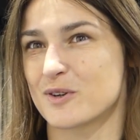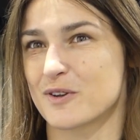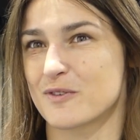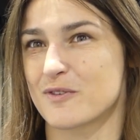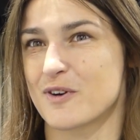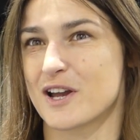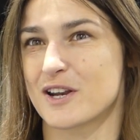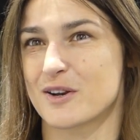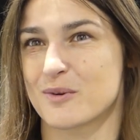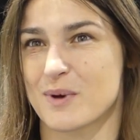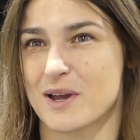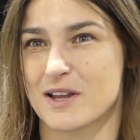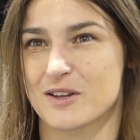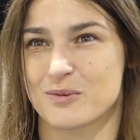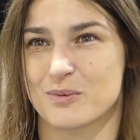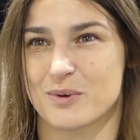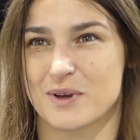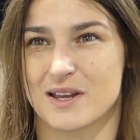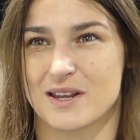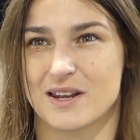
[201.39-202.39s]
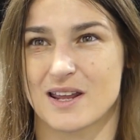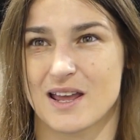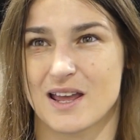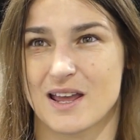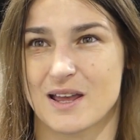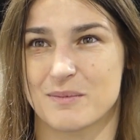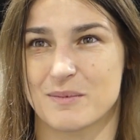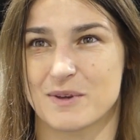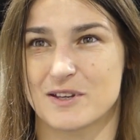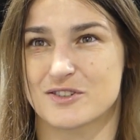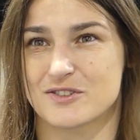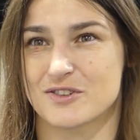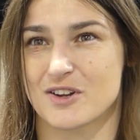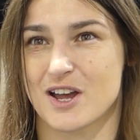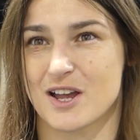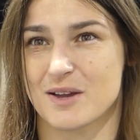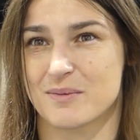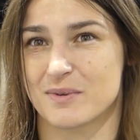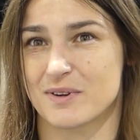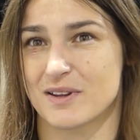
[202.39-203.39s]
They find a way to win um, each
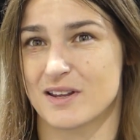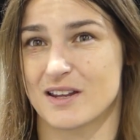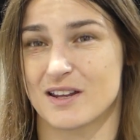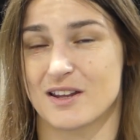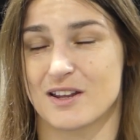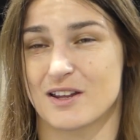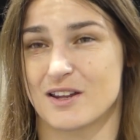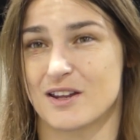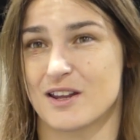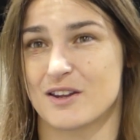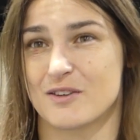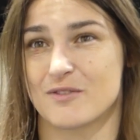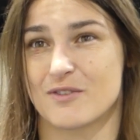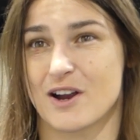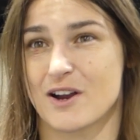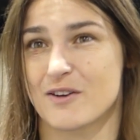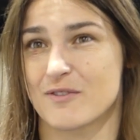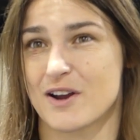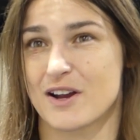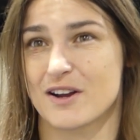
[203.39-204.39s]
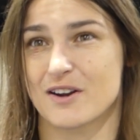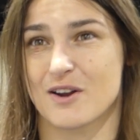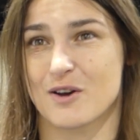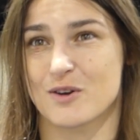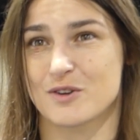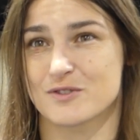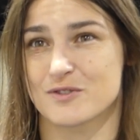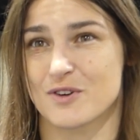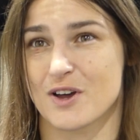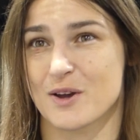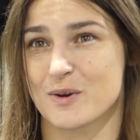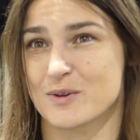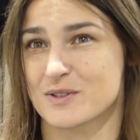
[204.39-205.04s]
time, and in, in a very, very close fight.